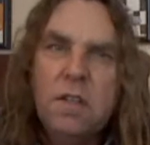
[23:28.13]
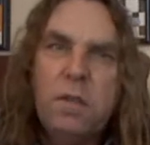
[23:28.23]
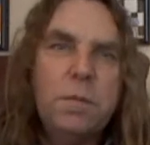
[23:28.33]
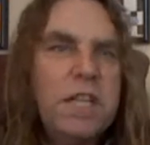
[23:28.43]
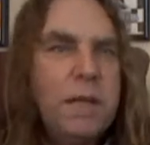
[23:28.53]

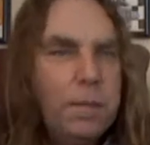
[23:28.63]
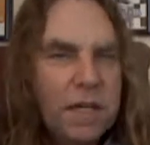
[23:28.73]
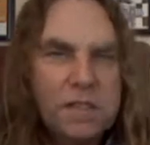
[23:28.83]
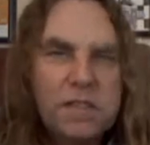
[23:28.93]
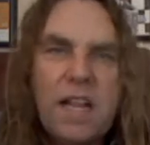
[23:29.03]
from deep in
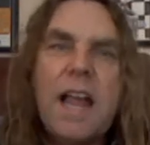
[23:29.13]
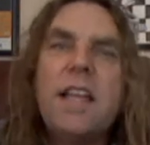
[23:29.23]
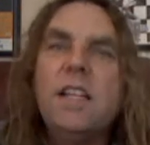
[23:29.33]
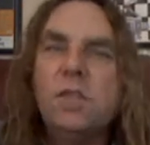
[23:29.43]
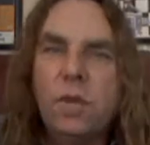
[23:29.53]
our
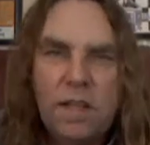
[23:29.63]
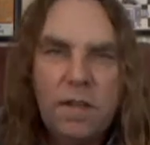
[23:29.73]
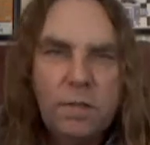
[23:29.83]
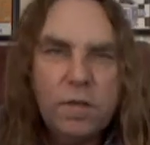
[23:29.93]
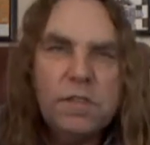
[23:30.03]
psyches with the
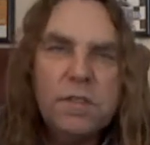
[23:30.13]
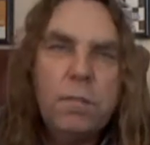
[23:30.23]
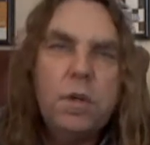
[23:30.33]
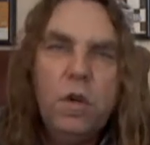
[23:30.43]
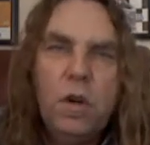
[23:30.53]
influence of
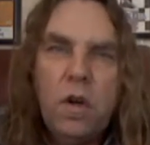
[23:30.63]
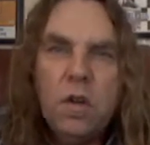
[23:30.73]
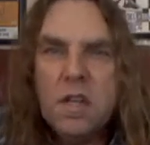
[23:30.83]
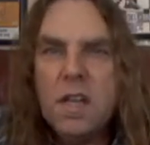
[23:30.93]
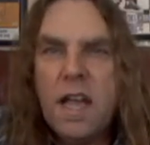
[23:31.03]
Pluto,